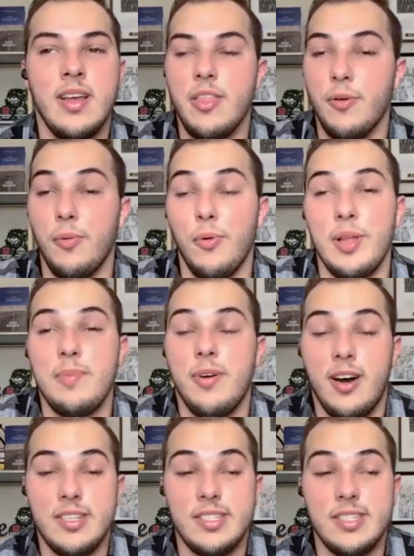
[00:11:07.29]
the only
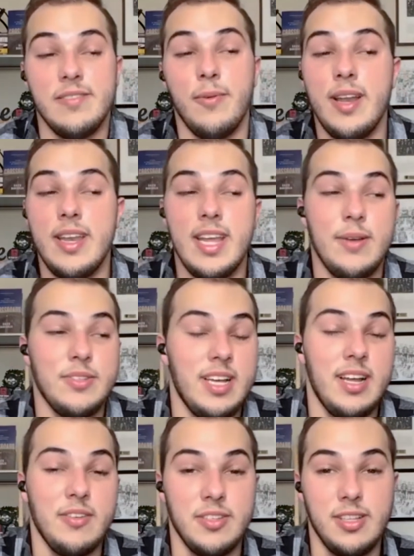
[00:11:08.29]
positive in one day was that I
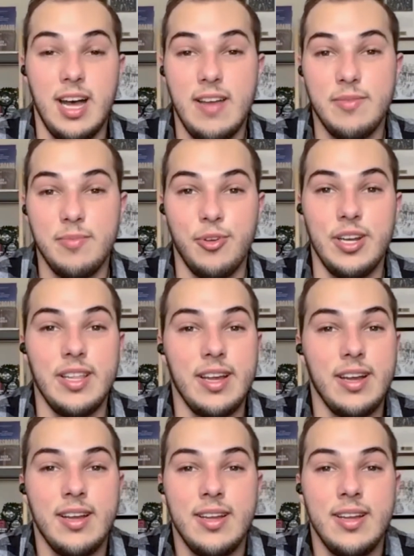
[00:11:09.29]
was alive and breathing.